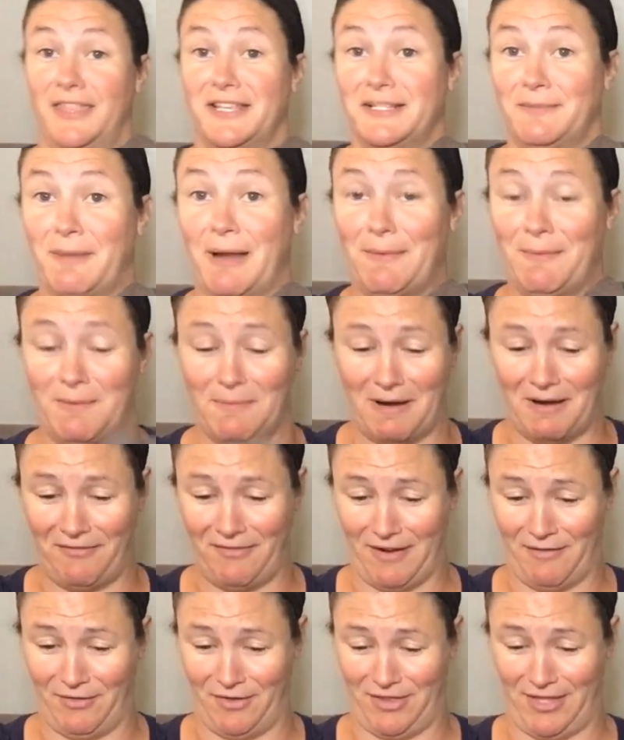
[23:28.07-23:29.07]
This might be my
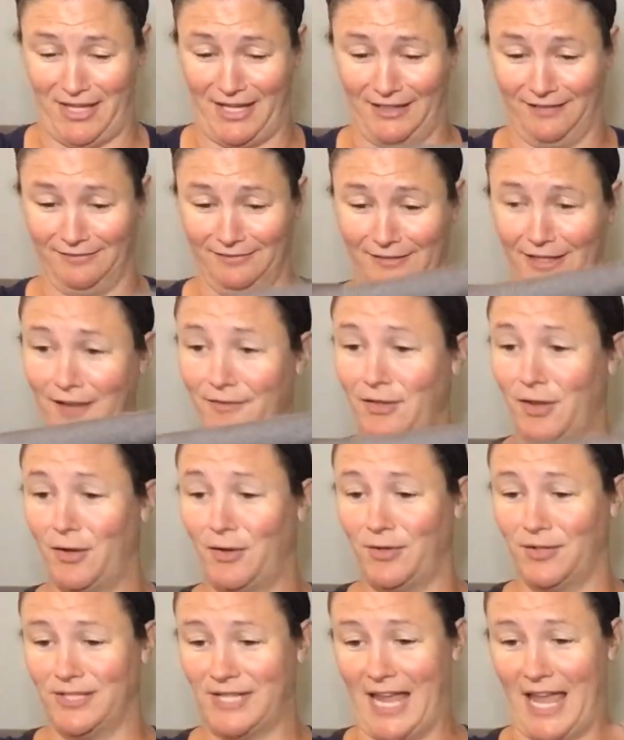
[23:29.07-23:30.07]
favorite thing of the
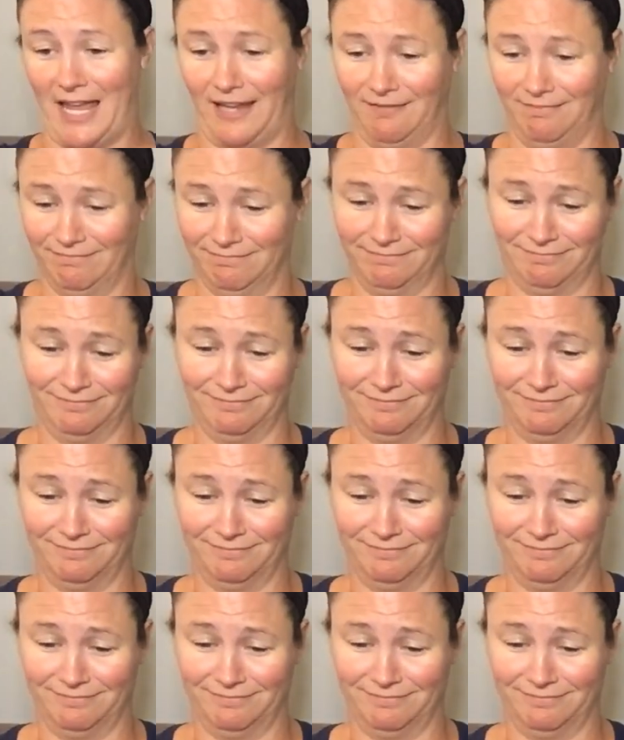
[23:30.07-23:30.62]
whole day.